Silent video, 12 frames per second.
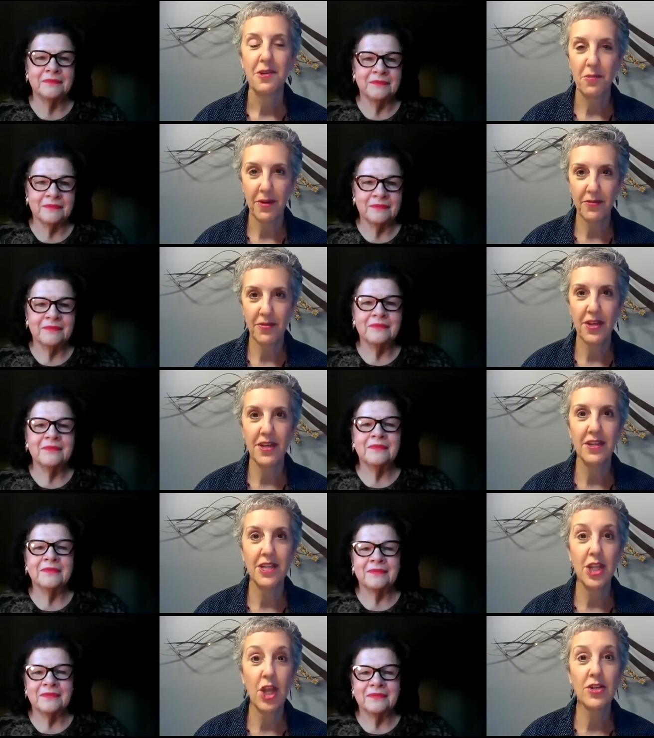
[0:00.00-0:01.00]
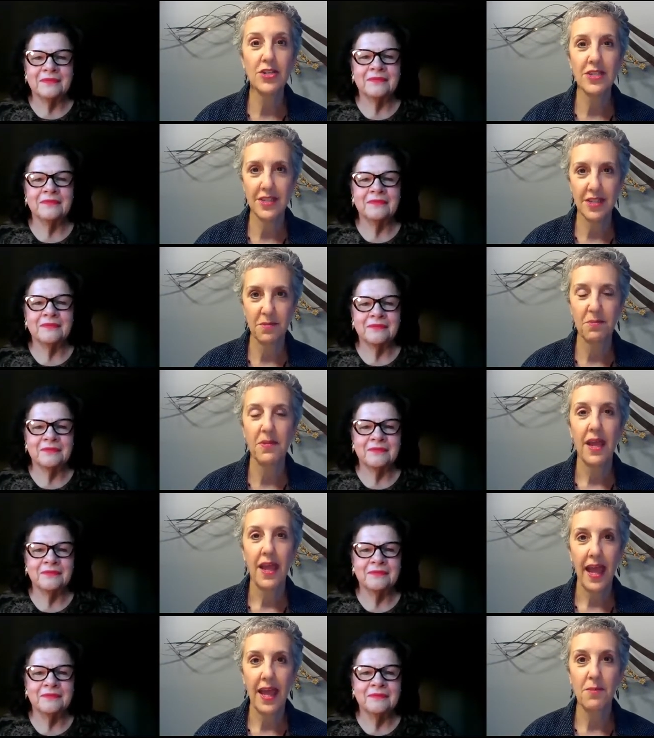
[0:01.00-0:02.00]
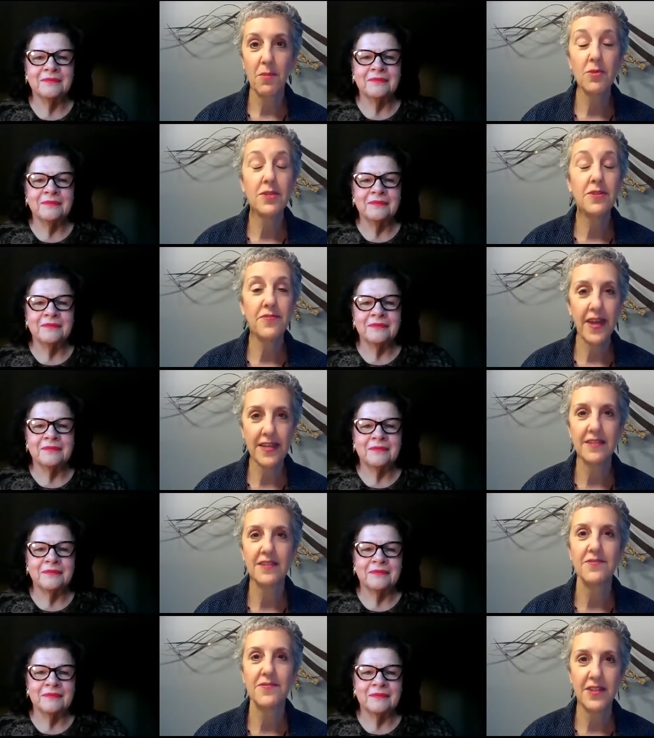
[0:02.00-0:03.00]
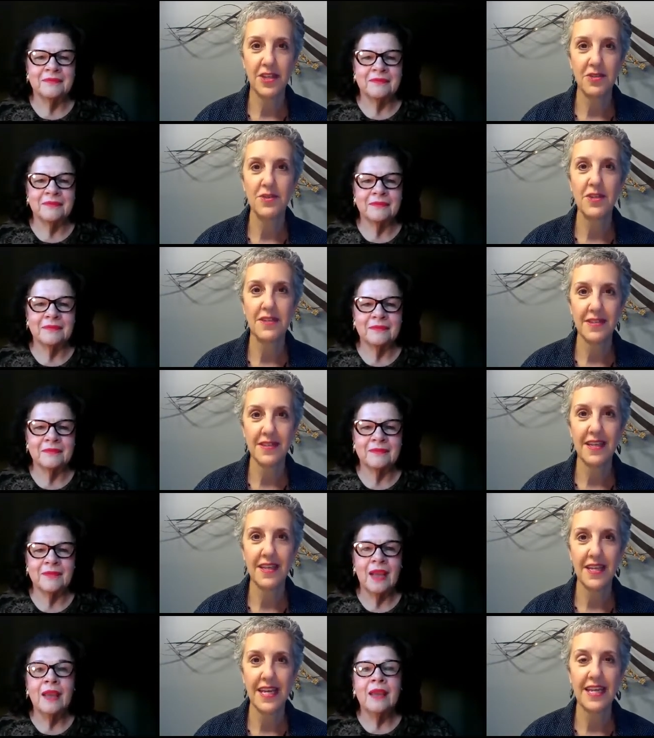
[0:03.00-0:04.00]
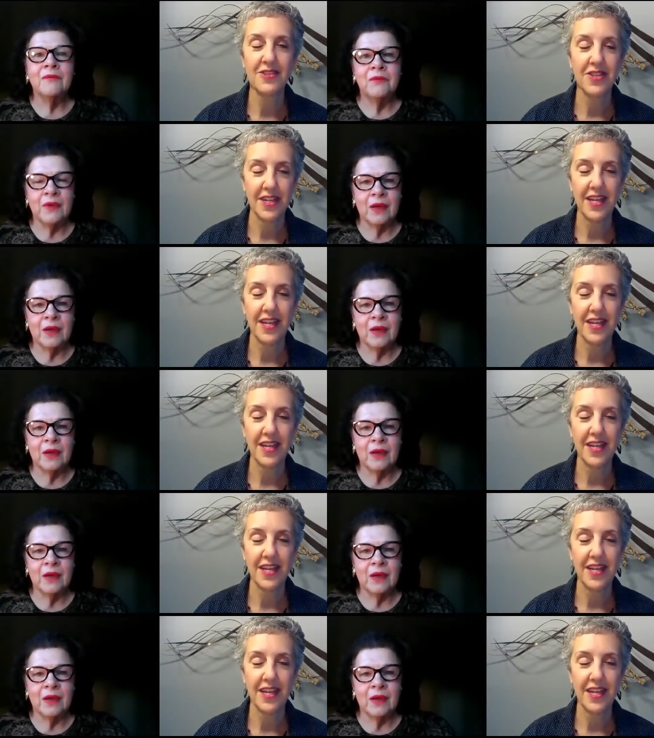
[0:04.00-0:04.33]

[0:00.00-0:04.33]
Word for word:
Speaker 1: one of the largest and, and most effective unions in the nation.